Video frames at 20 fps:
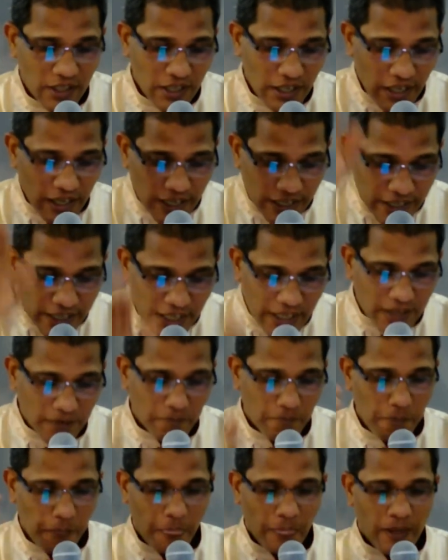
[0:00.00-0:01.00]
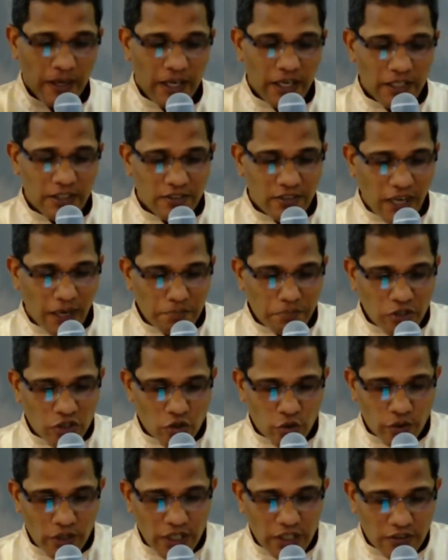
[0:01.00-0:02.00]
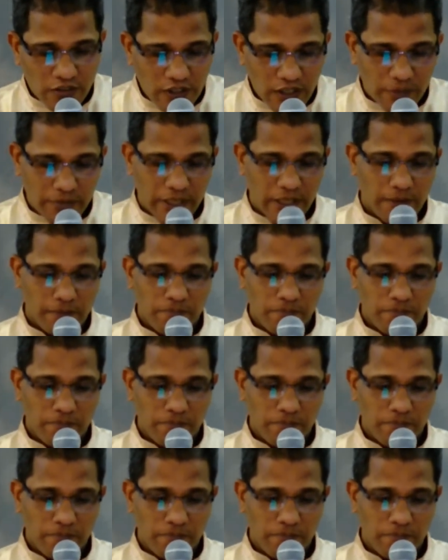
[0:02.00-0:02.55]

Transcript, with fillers: And again, in chapter twenty-seven,